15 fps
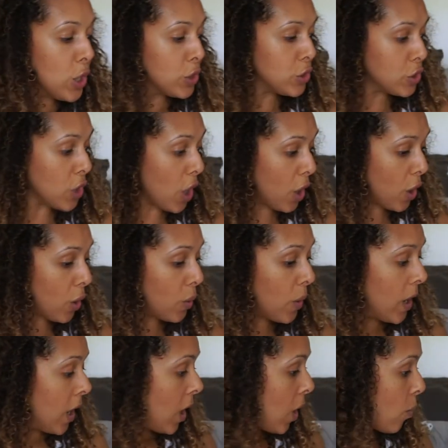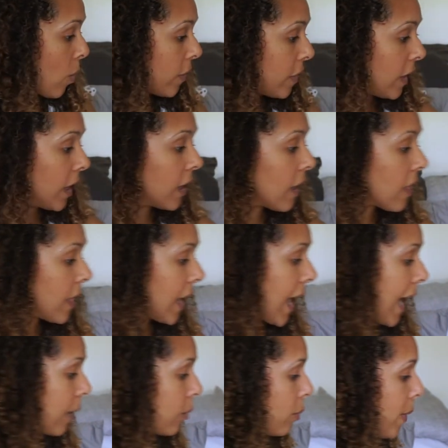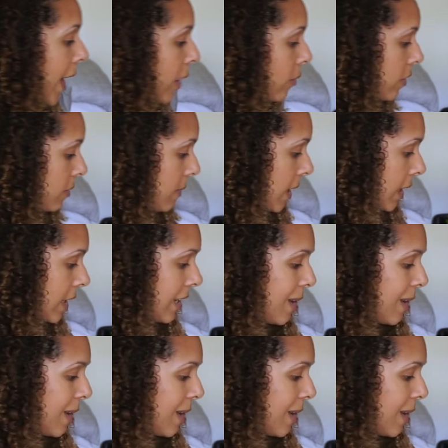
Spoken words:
So one thing that I will pack with me,